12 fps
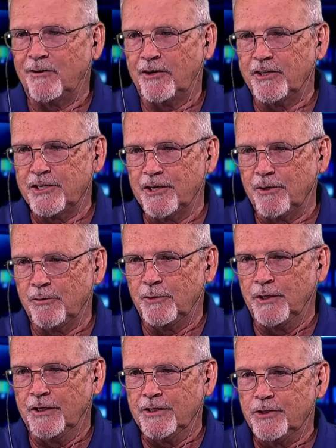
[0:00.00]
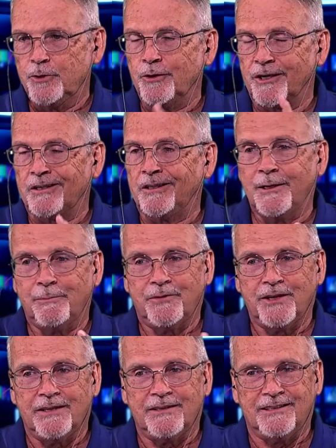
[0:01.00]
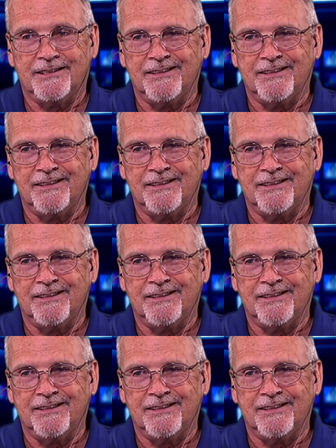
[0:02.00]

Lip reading: audio to a clip that,